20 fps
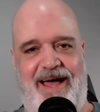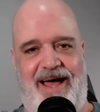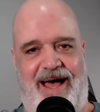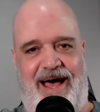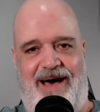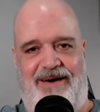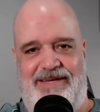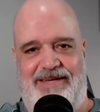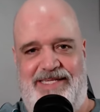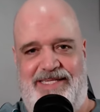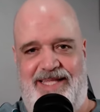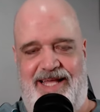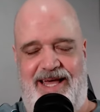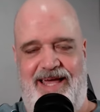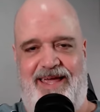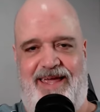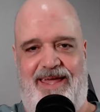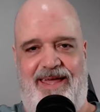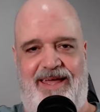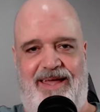I was
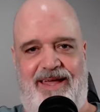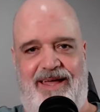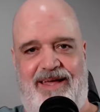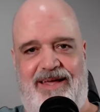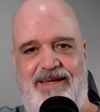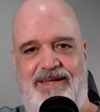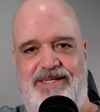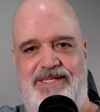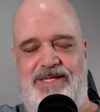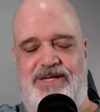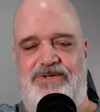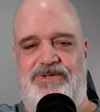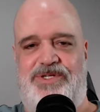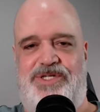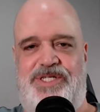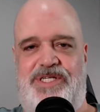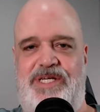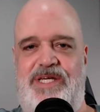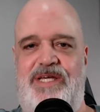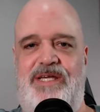like, so
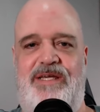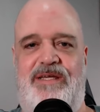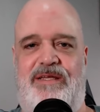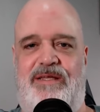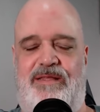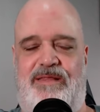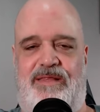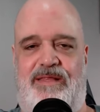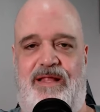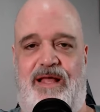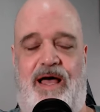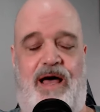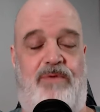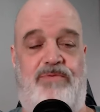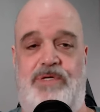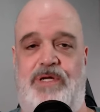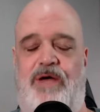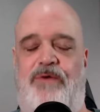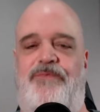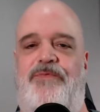she, I
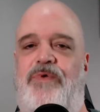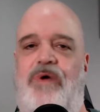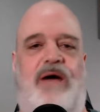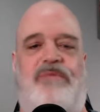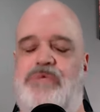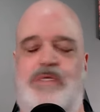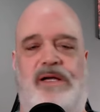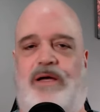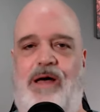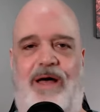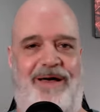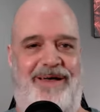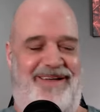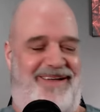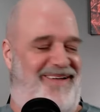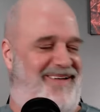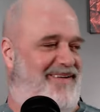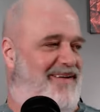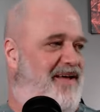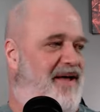
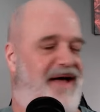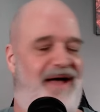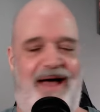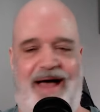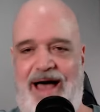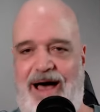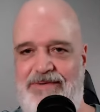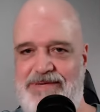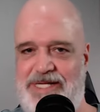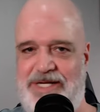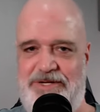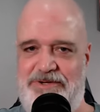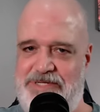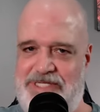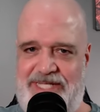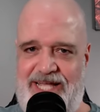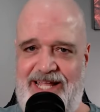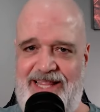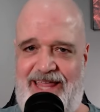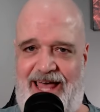was like, who
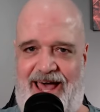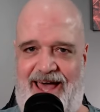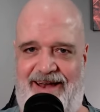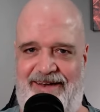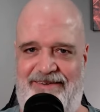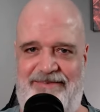said that?